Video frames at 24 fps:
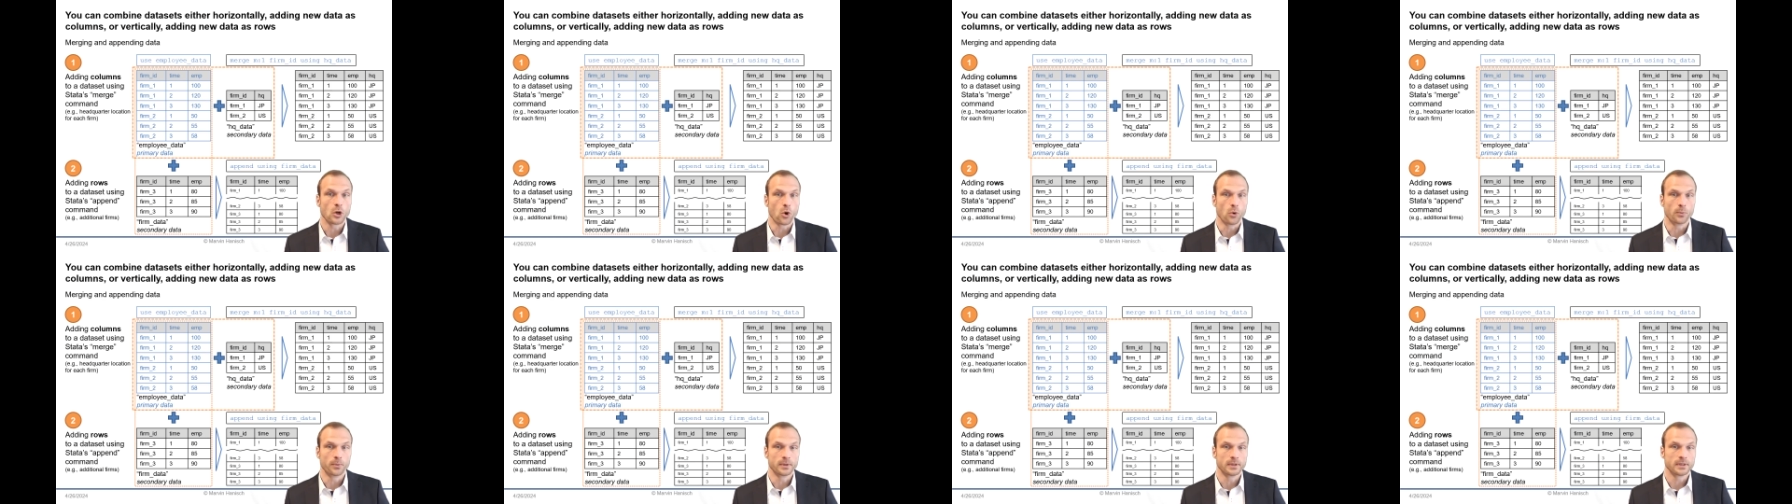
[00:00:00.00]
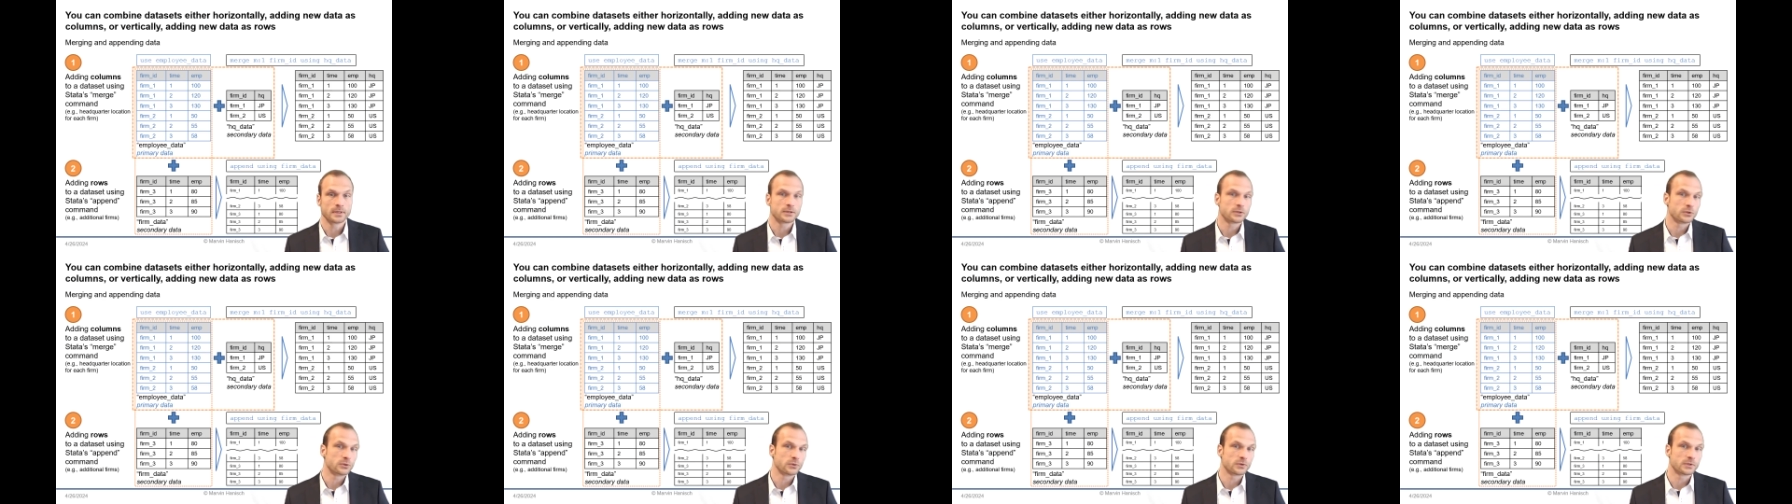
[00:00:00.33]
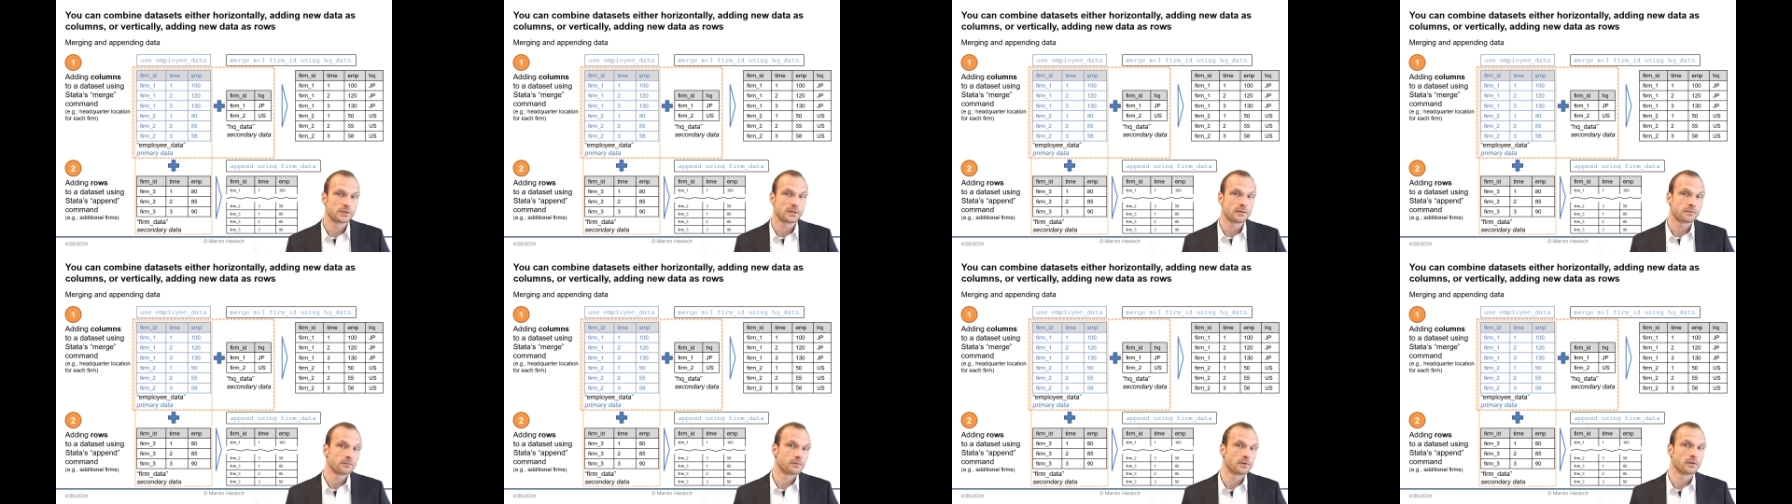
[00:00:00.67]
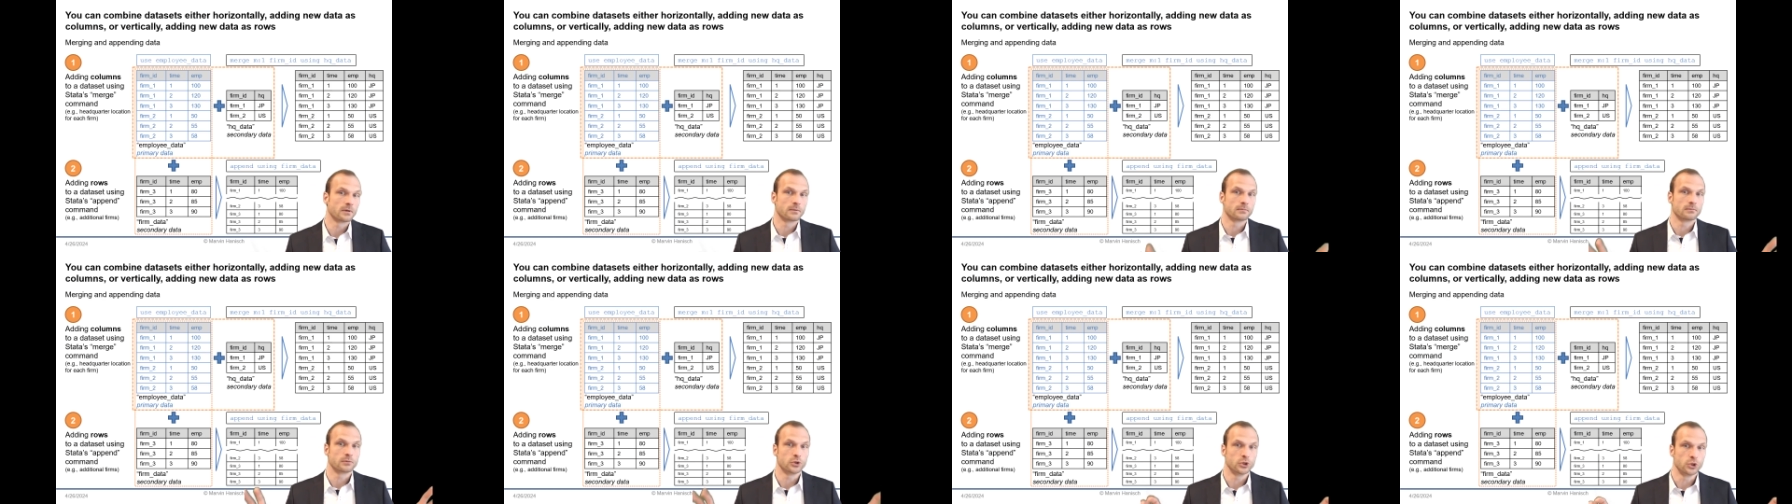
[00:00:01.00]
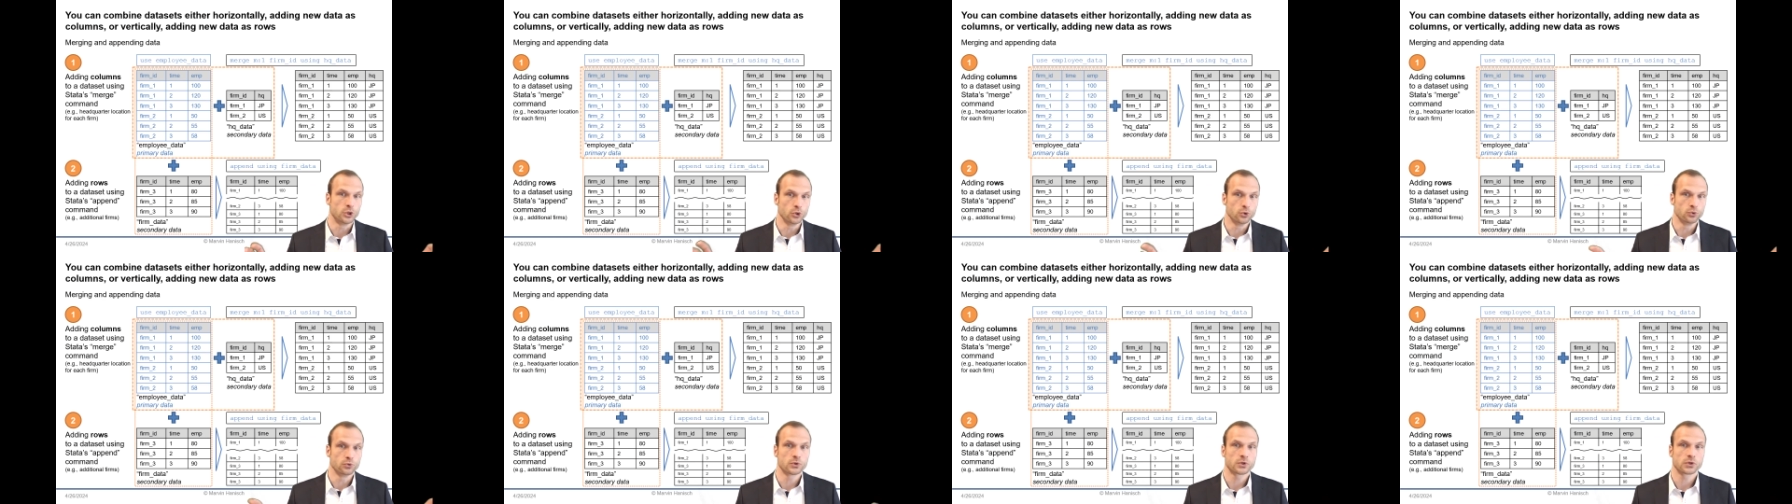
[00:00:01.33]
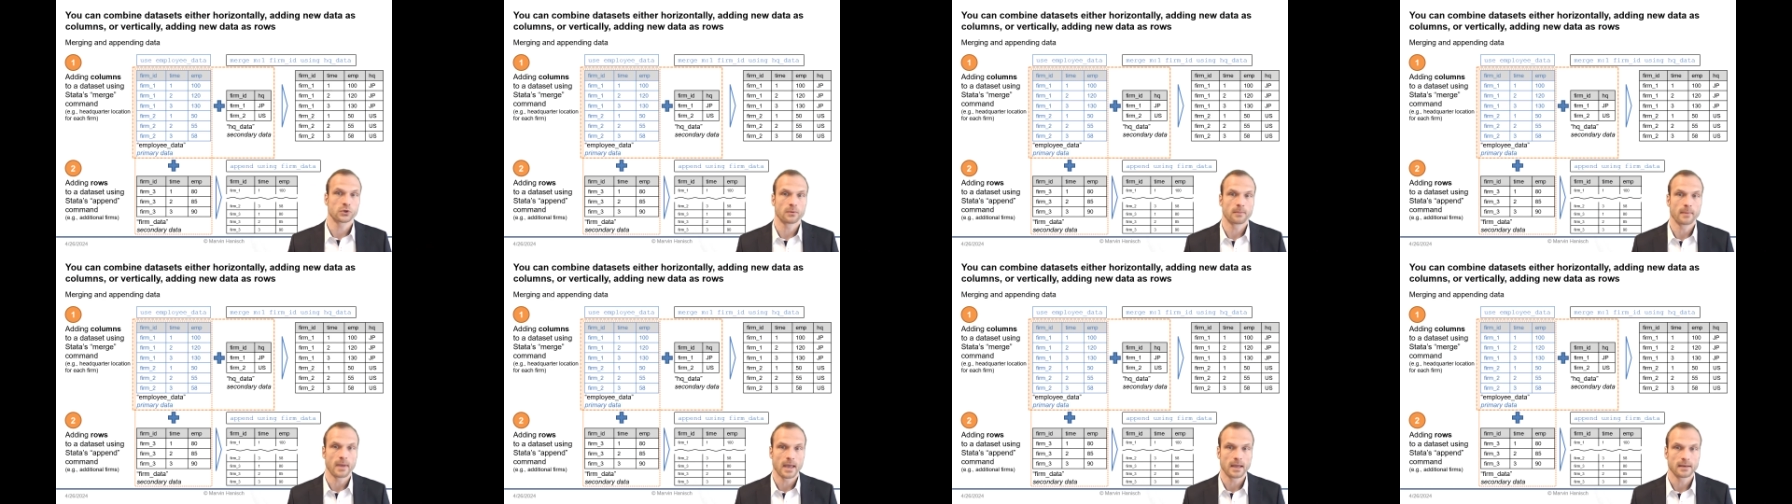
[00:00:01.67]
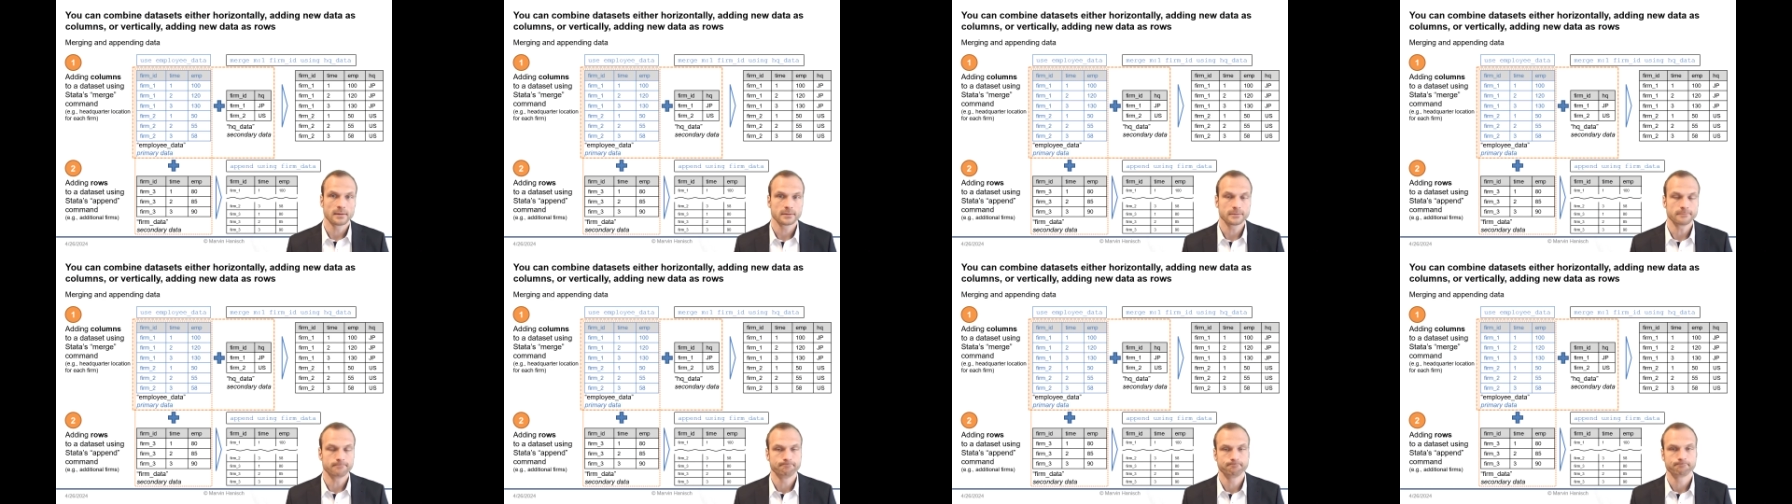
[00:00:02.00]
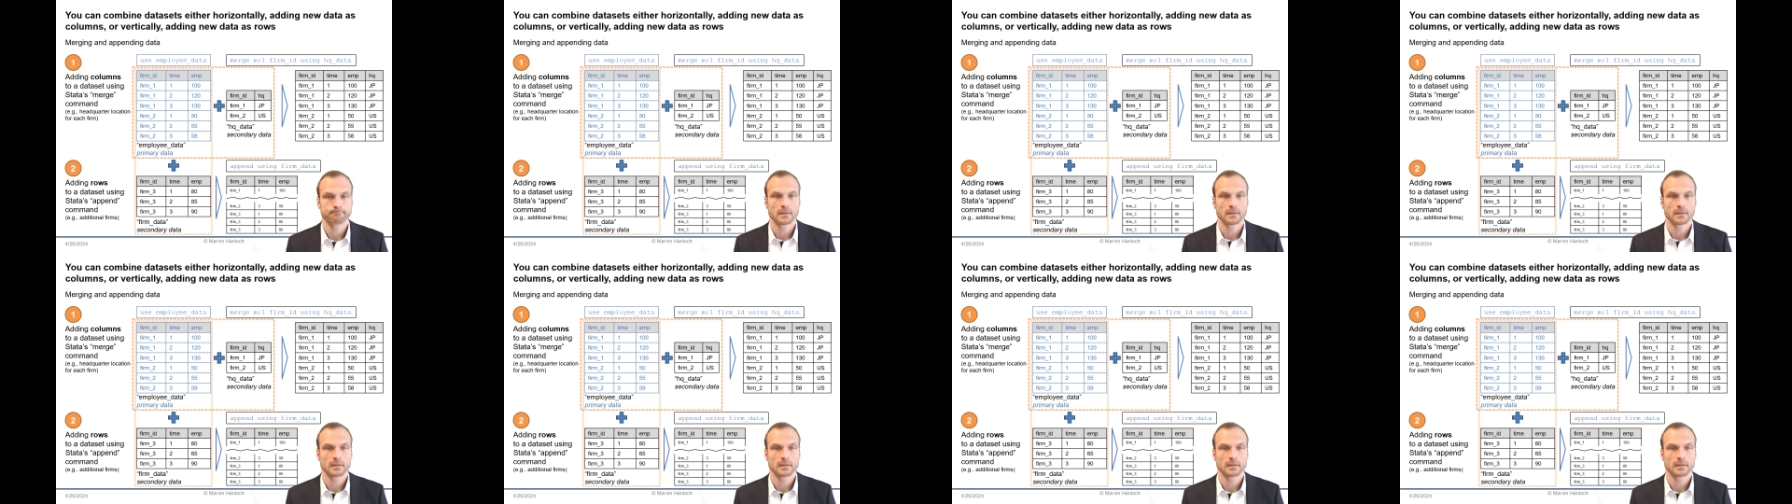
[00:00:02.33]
open it using the use command.